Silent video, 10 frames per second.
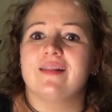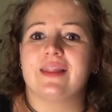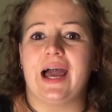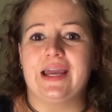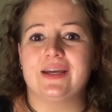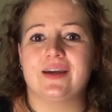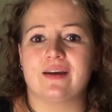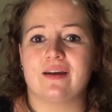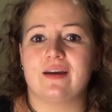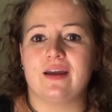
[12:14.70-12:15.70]
Like,
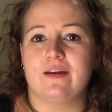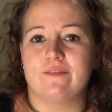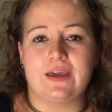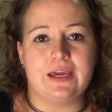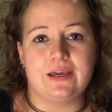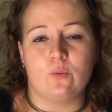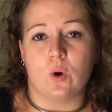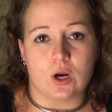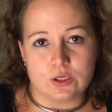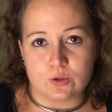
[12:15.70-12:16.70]
if he
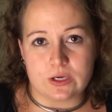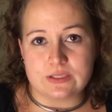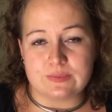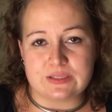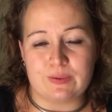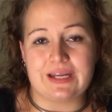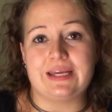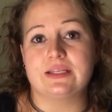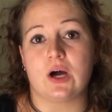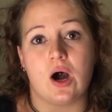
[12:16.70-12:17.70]
works Christmas but
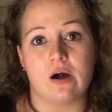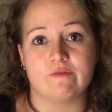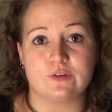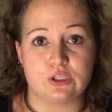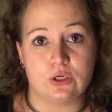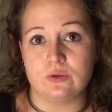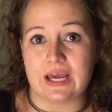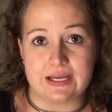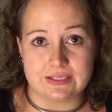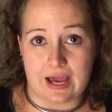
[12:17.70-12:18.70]
he's off two
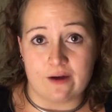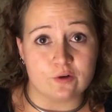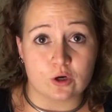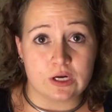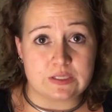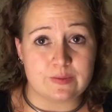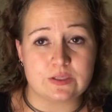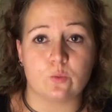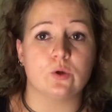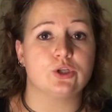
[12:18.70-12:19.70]
days after
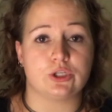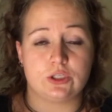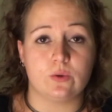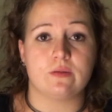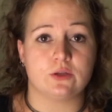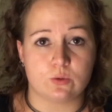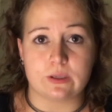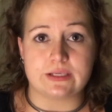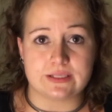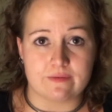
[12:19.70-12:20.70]
Christmas, we'll just do it the
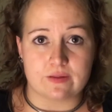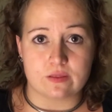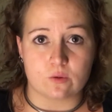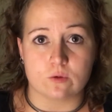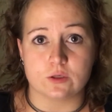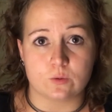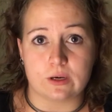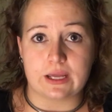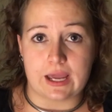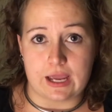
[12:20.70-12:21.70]
27th or the
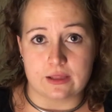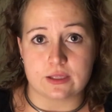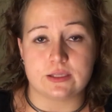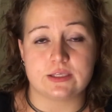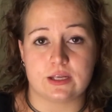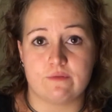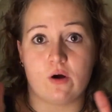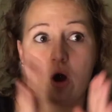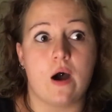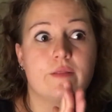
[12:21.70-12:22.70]
28th instead of
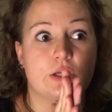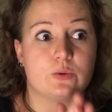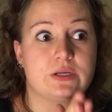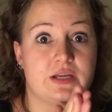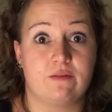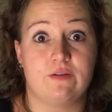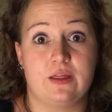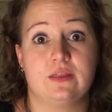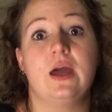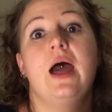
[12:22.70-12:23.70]
on the
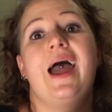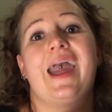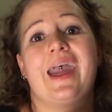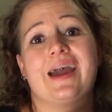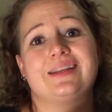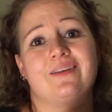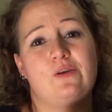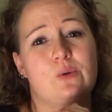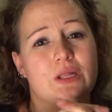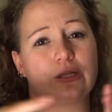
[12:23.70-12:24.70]
25th. And if
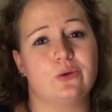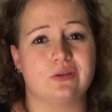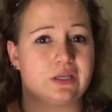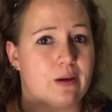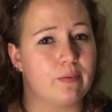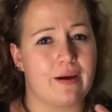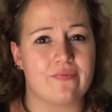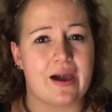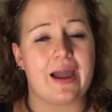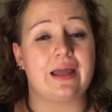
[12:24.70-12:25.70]
you can loosen up
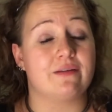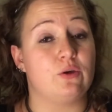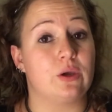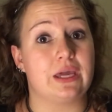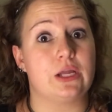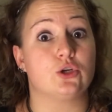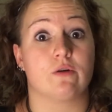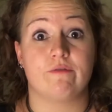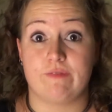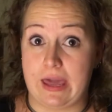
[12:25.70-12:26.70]
about that, and if you can get
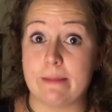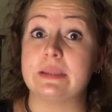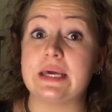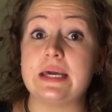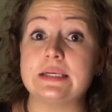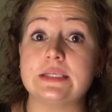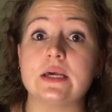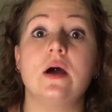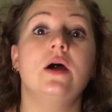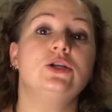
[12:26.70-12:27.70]
your families
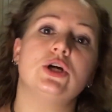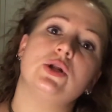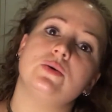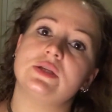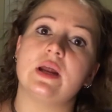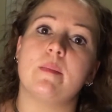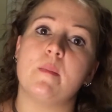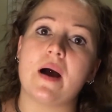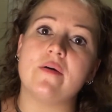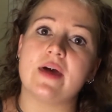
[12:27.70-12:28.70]
to loosen up
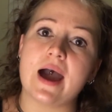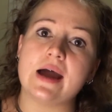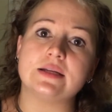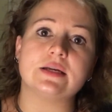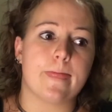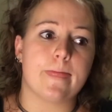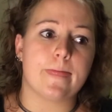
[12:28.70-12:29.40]
about that,